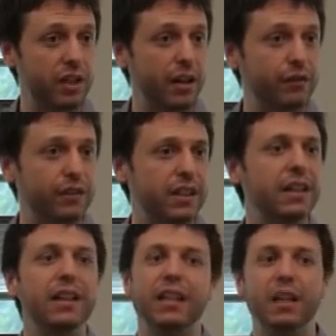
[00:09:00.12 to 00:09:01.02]
stuff.
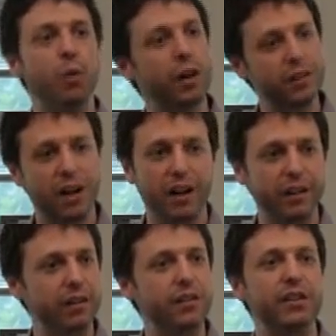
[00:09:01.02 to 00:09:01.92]
He worked
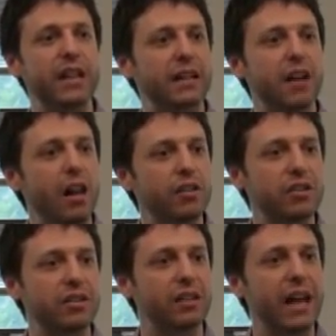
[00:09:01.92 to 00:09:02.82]
on the
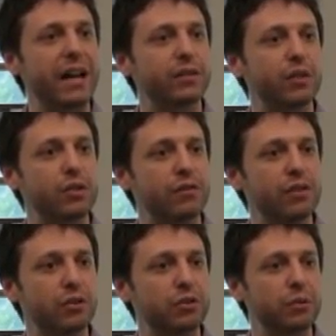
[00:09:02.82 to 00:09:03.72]
technologies in the last version of
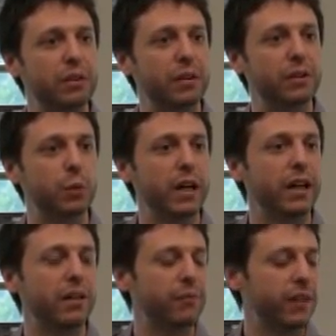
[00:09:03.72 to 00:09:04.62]
Visual Studio as
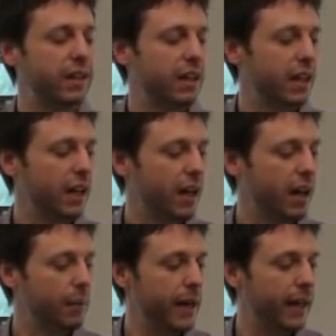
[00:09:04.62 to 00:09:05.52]
well.
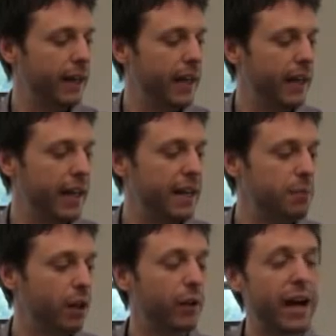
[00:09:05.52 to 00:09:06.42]
And Abe
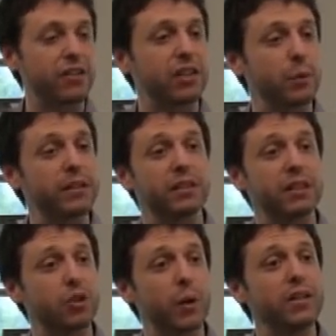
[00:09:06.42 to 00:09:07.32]
Miller actually
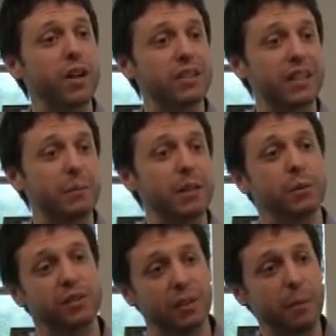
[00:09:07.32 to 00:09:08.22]
recently joined our team. He
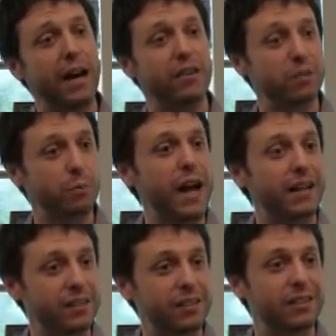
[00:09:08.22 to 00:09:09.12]
was in the Patterns and
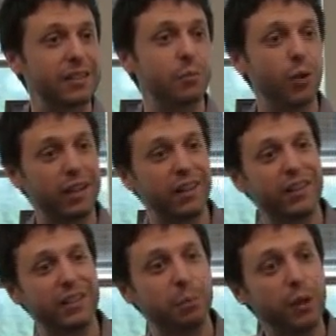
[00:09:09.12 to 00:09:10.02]
Practices team working
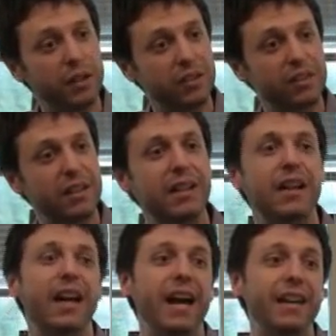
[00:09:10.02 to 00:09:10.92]
on these books,
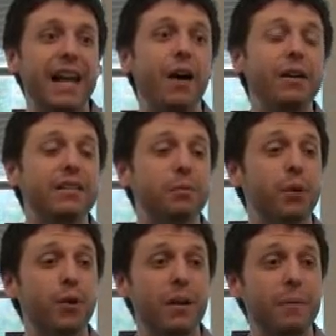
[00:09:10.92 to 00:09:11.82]
and now he's the
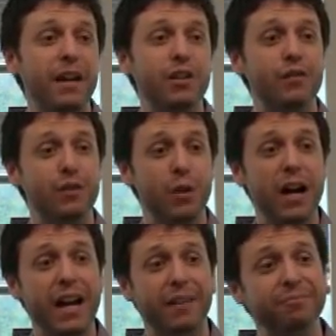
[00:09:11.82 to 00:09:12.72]
program manager for
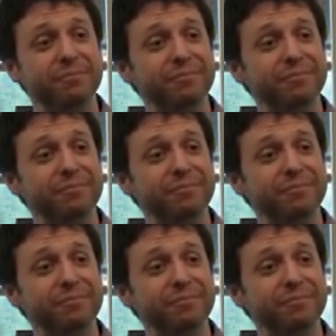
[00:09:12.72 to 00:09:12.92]
Dryad.